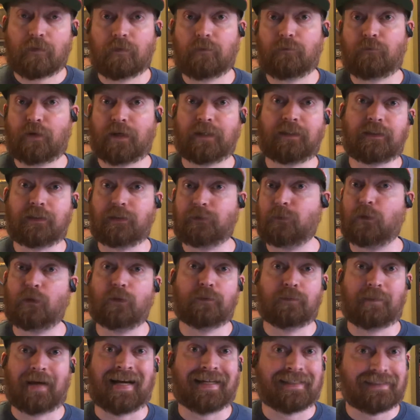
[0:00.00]
Franchise mode
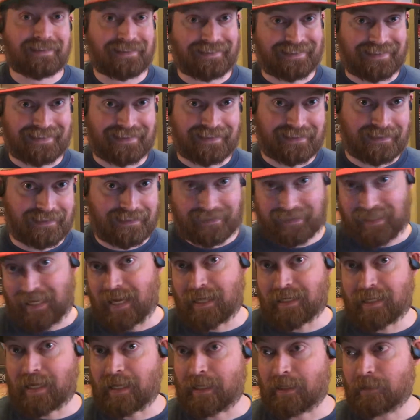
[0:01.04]
Madden needs
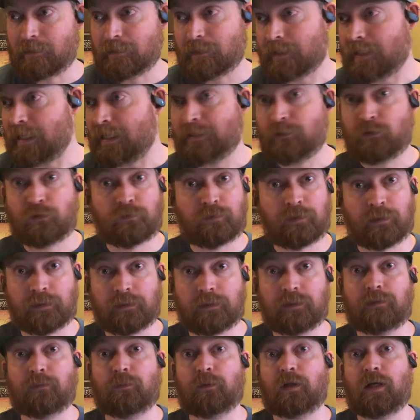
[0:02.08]
that. And the guys over at
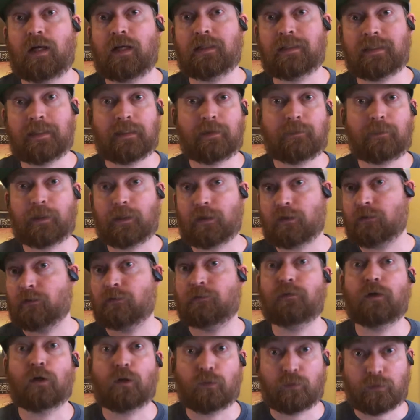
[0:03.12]
Tiburon need to be on the
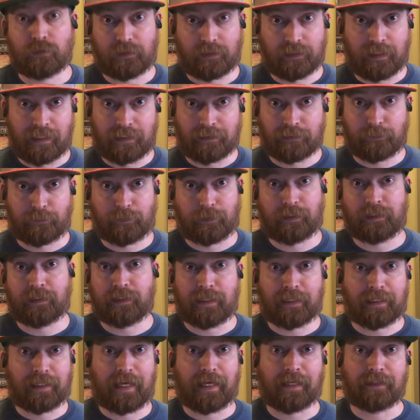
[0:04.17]
phone with the guys up in
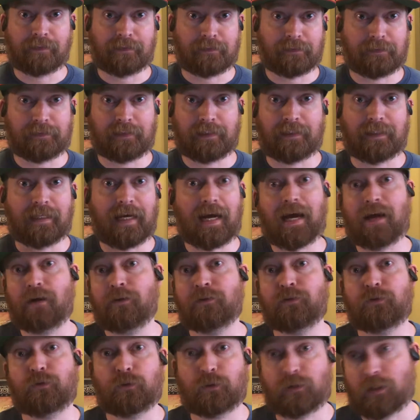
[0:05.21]
EA Canada saying, how
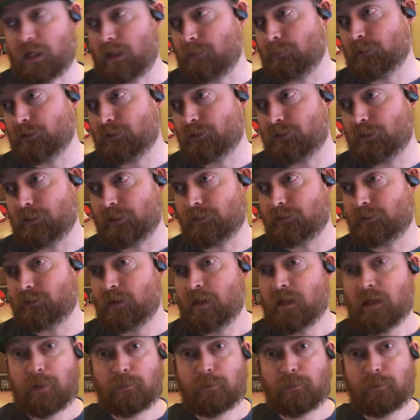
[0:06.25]
did you accomplish this?